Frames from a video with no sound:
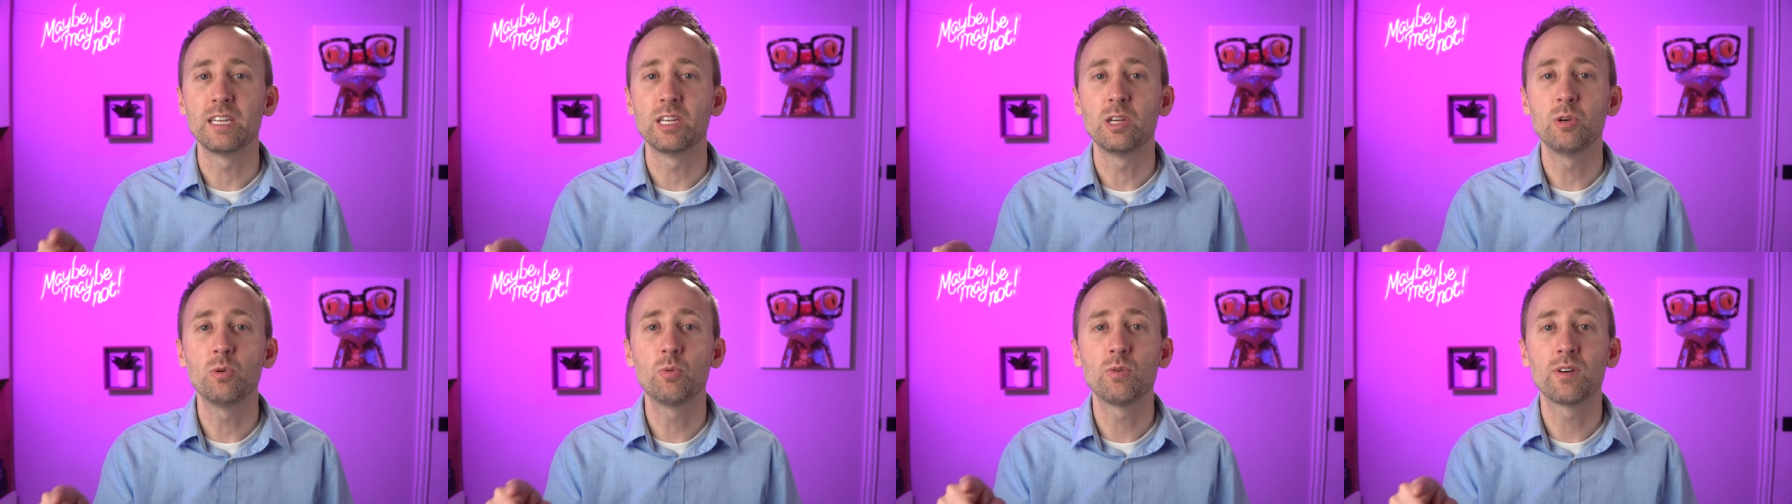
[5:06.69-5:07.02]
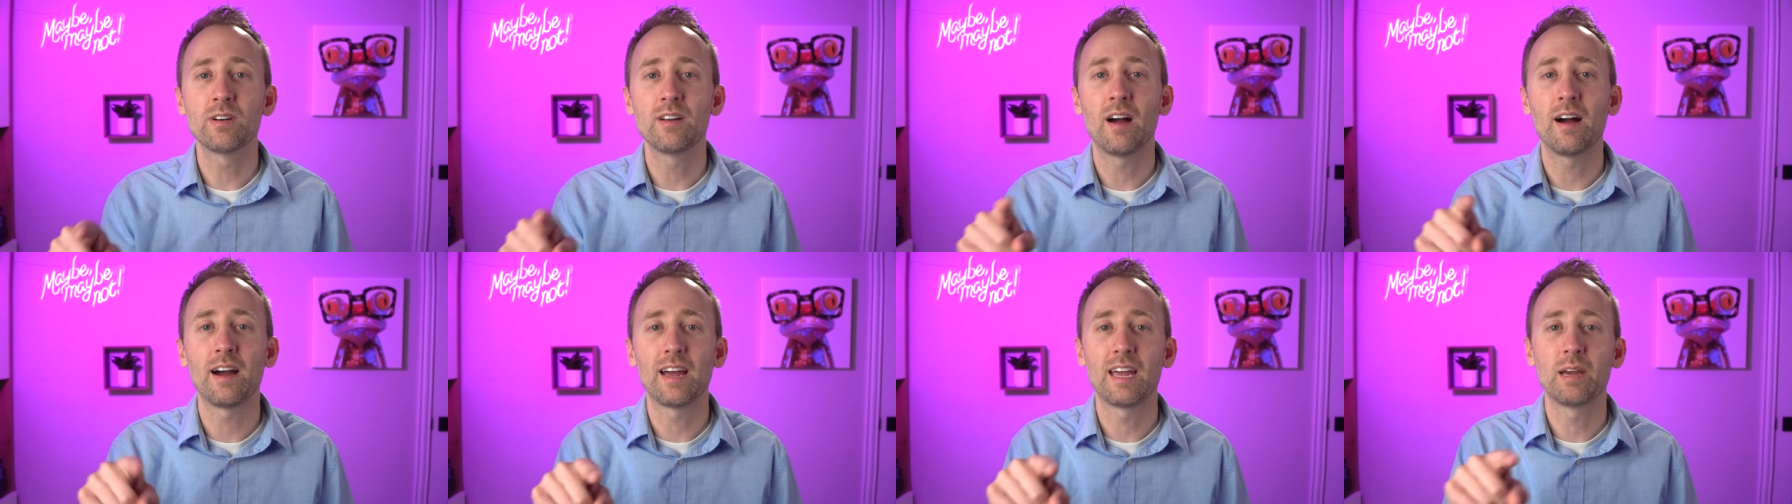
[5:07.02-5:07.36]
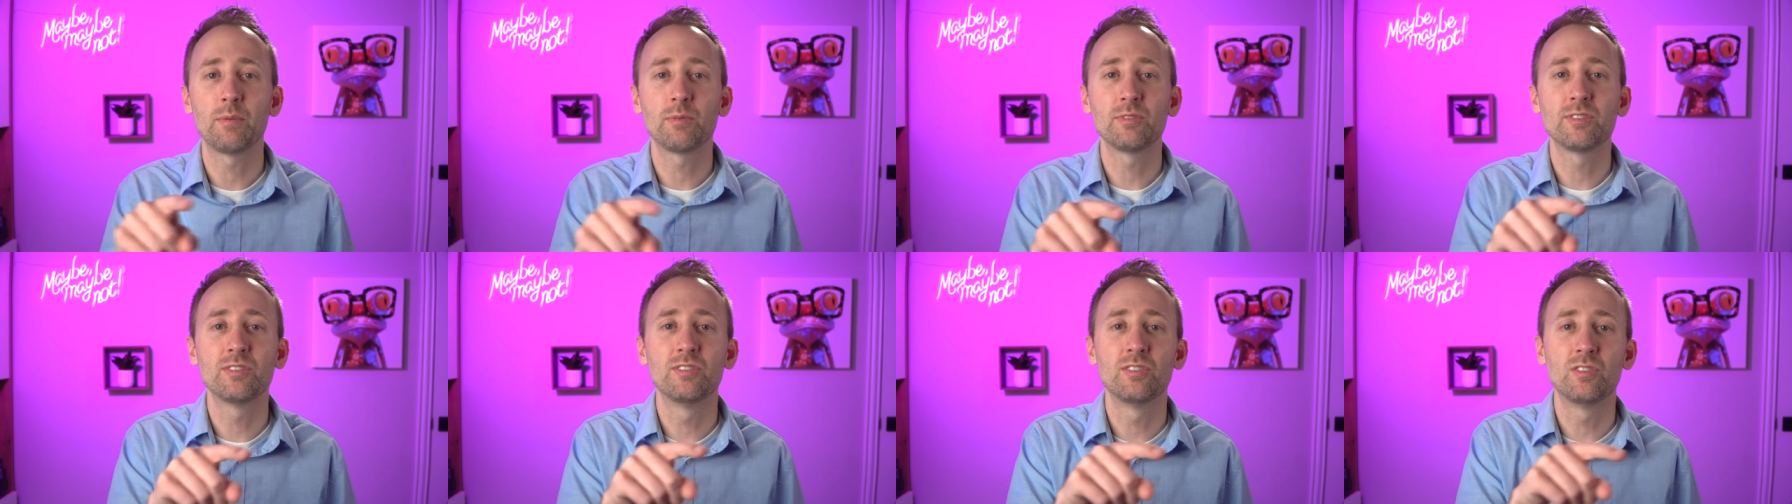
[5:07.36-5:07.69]
you were not
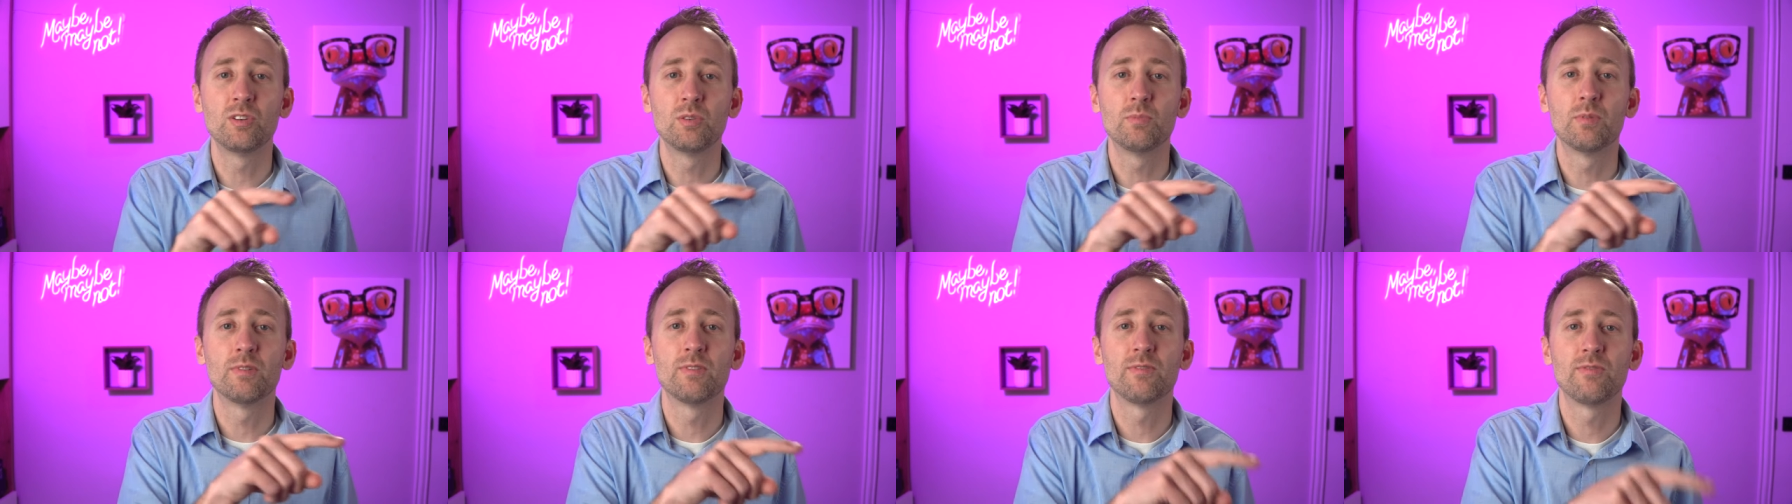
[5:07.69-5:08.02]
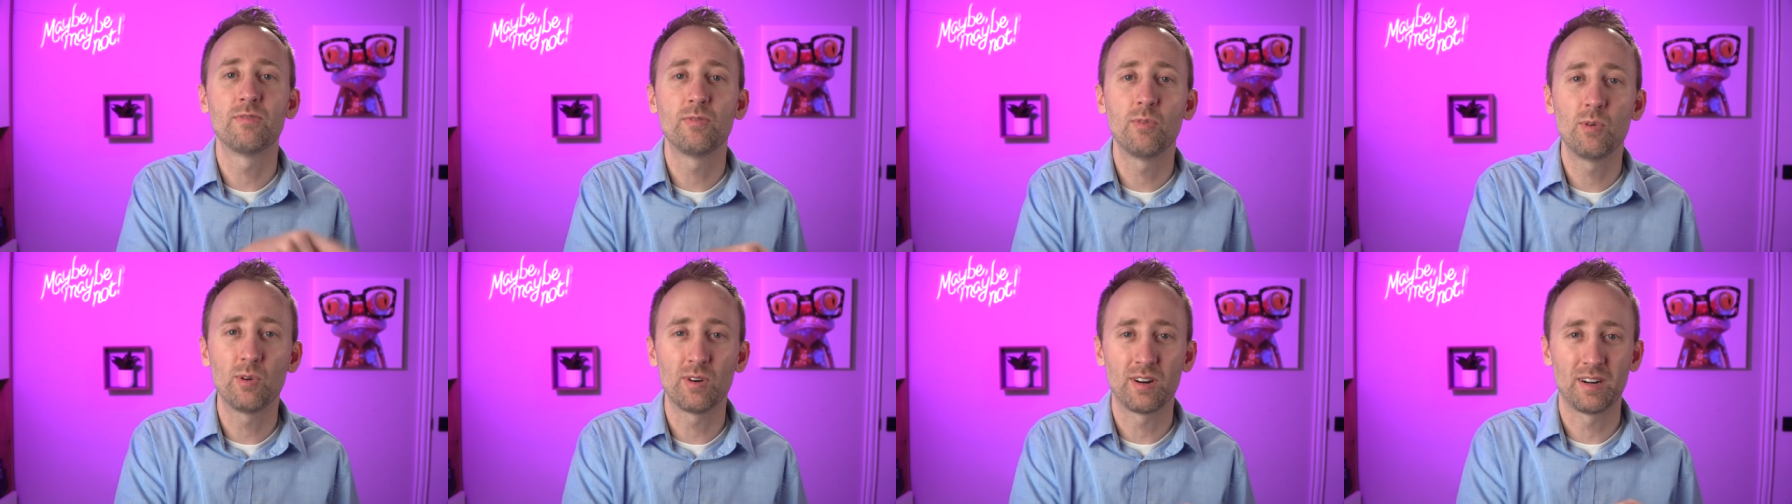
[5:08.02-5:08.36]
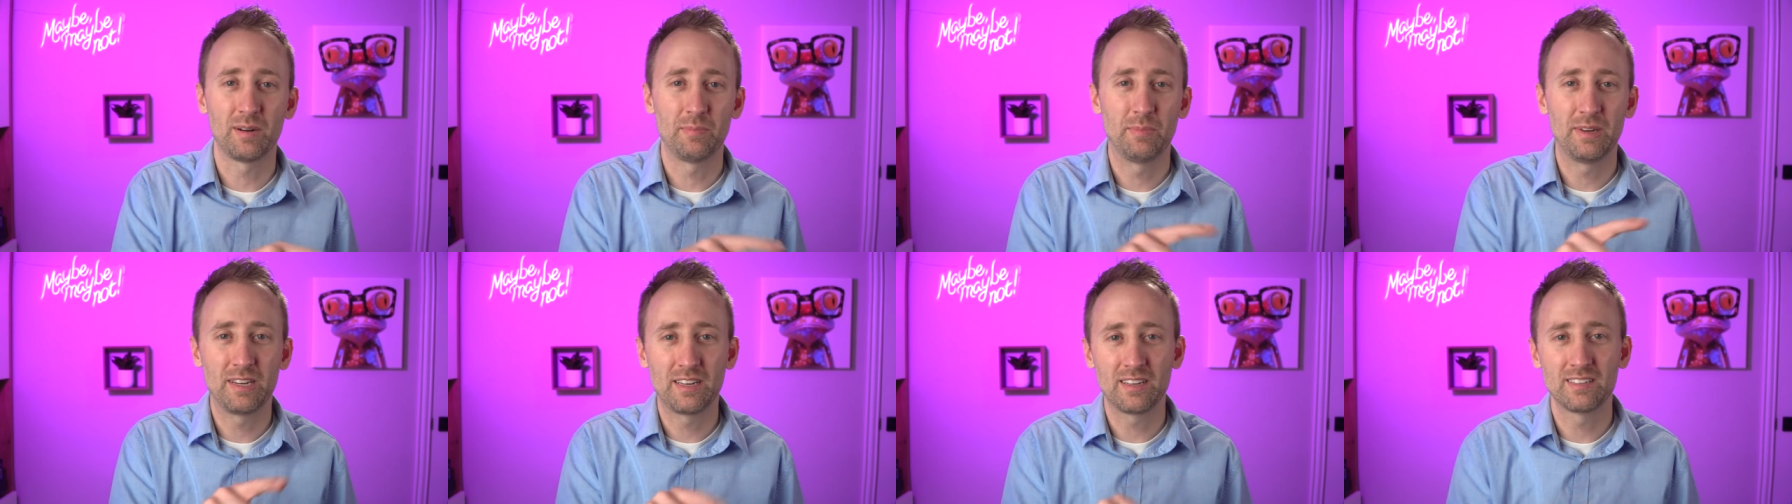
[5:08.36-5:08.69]
able to do before
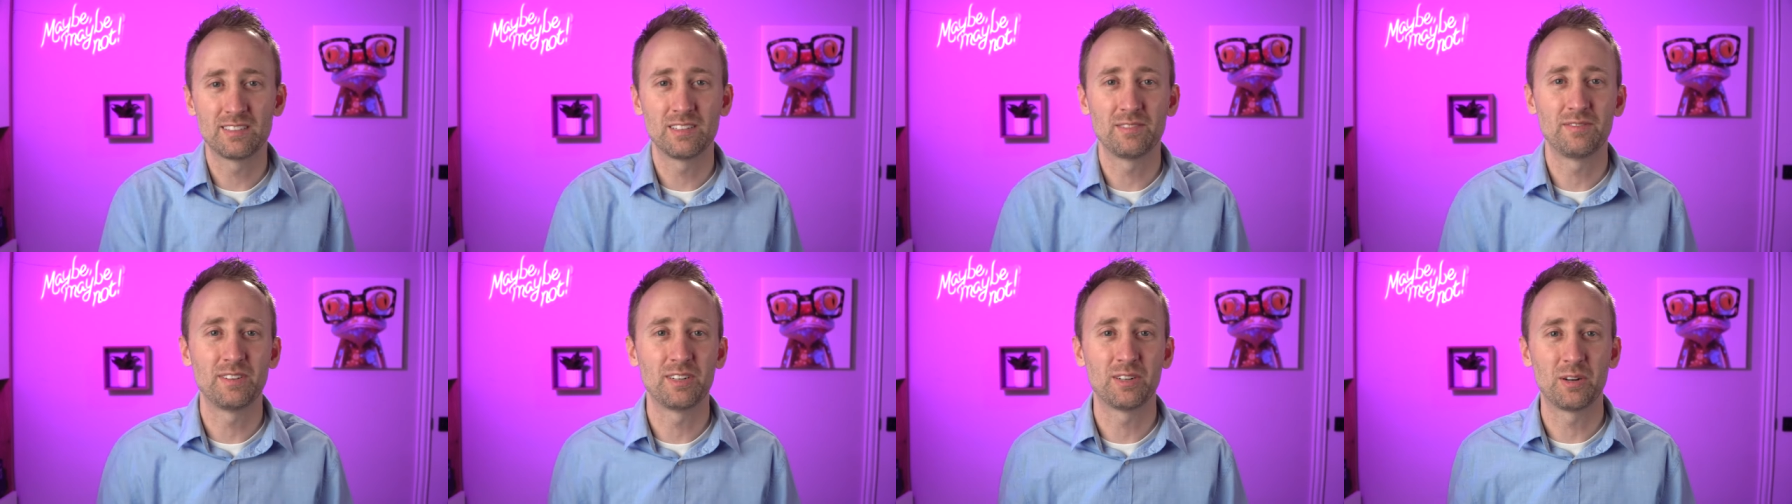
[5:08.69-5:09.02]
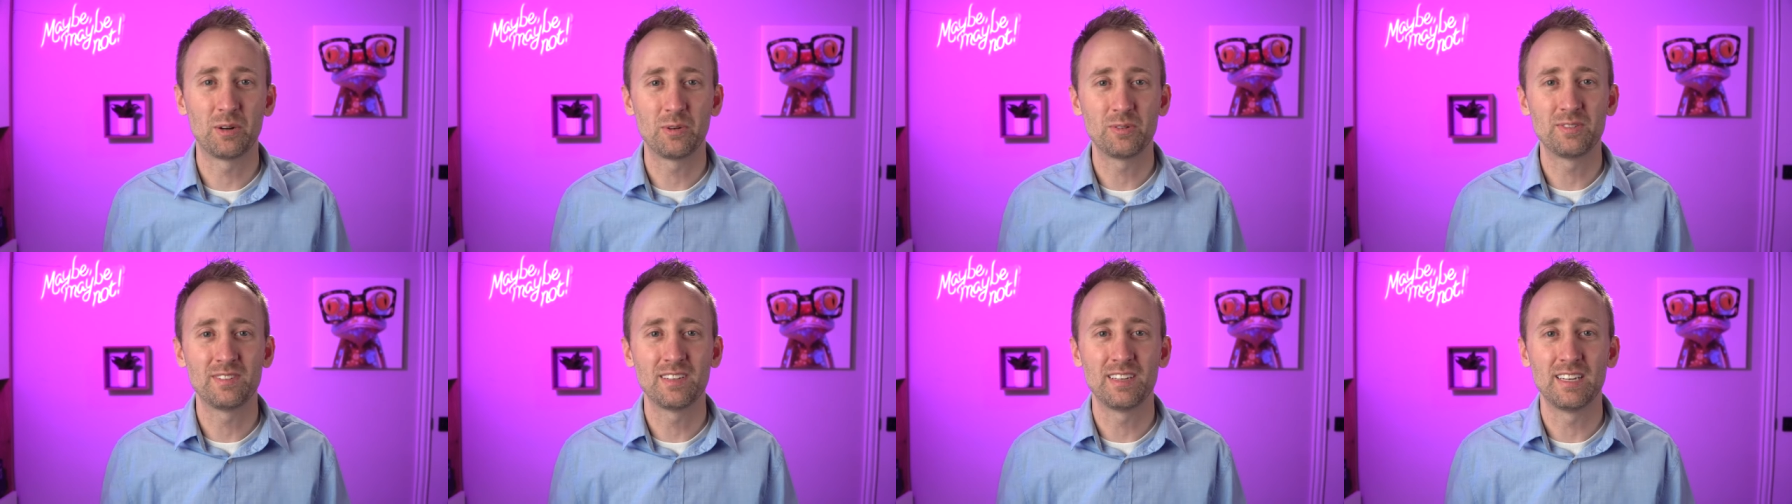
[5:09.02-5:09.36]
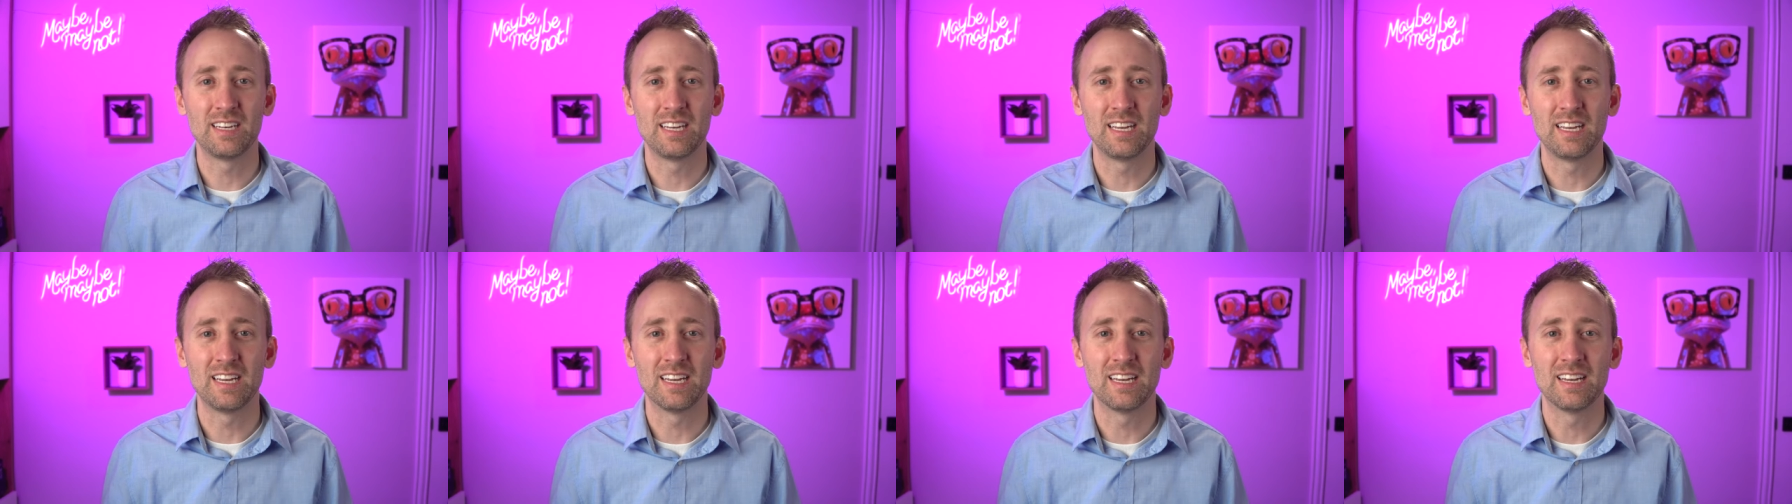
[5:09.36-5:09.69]
because of your
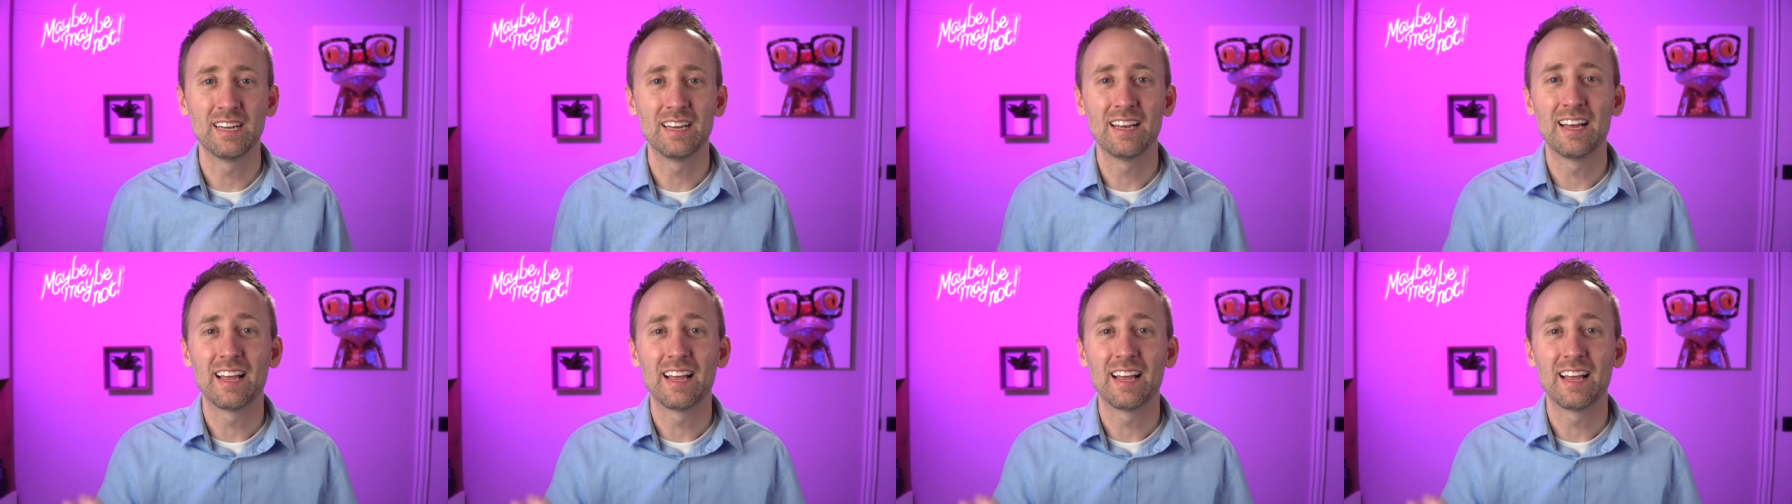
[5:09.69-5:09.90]
OCD?